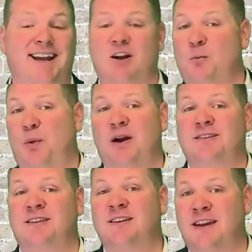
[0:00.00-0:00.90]
Now
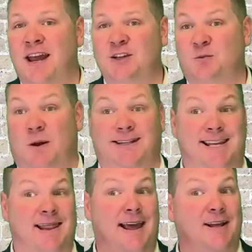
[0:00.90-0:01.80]
compared to today's
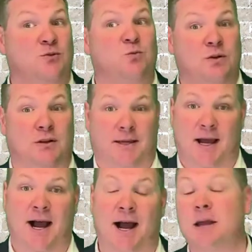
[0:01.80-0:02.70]
rates, that's really
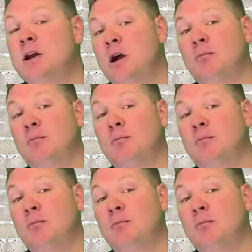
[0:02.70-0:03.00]
high.